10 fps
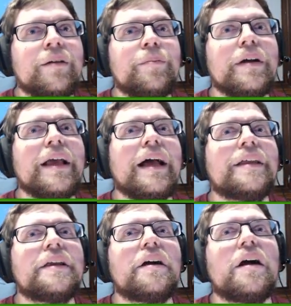But yeah,
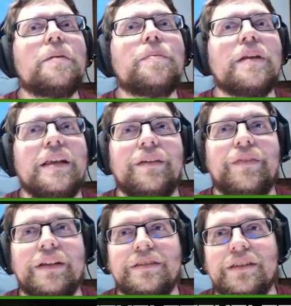there are plenty of
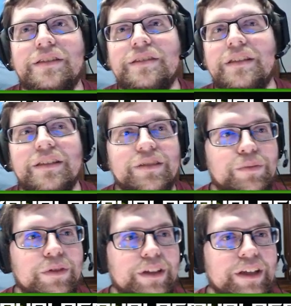instances
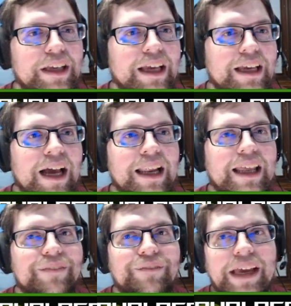where you can kind of
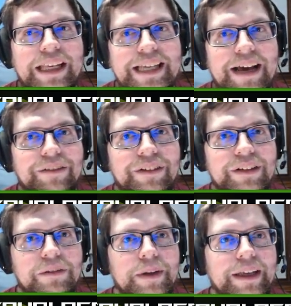get faked out a
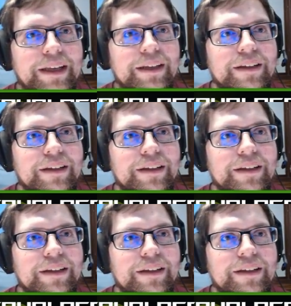little bit.